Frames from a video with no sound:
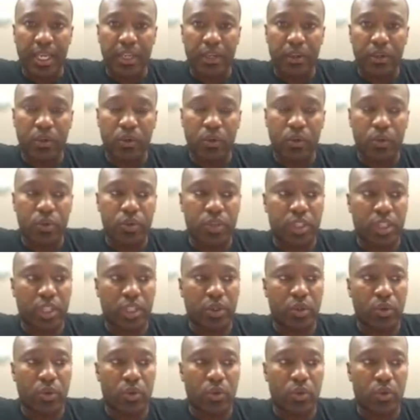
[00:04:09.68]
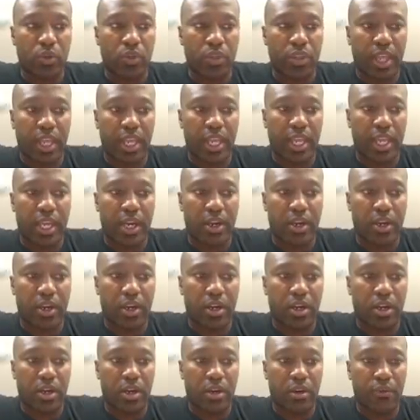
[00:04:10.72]
also they
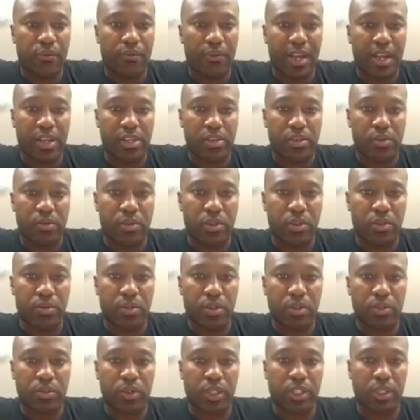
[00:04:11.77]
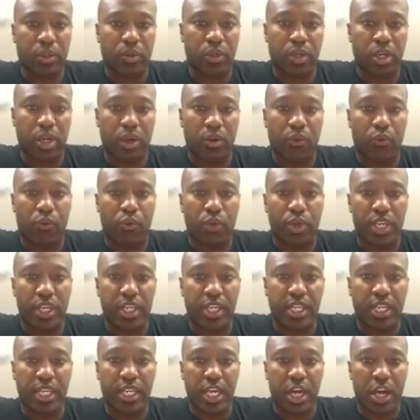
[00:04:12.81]
are factual as well. So I do a lot of
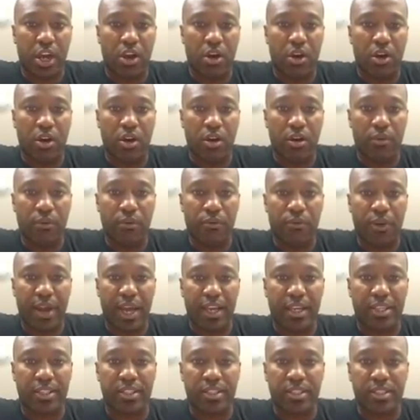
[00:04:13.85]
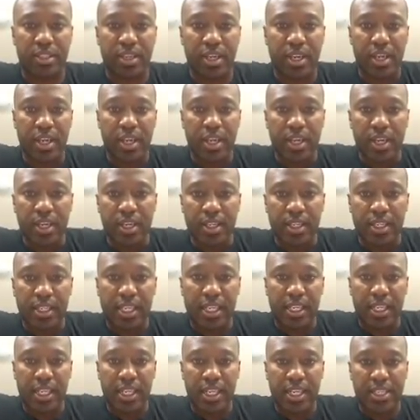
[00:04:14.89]
reading on facts.
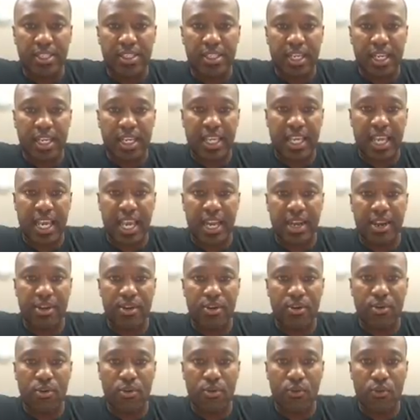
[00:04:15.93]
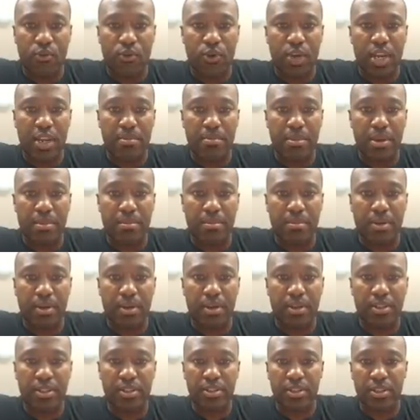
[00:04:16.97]
Dean, yes, I can remember
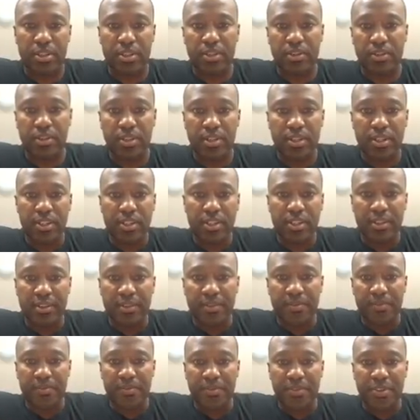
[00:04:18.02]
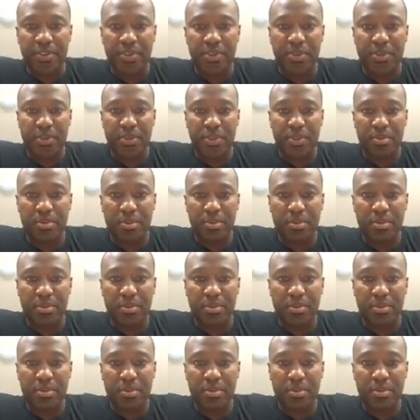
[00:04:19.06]
you in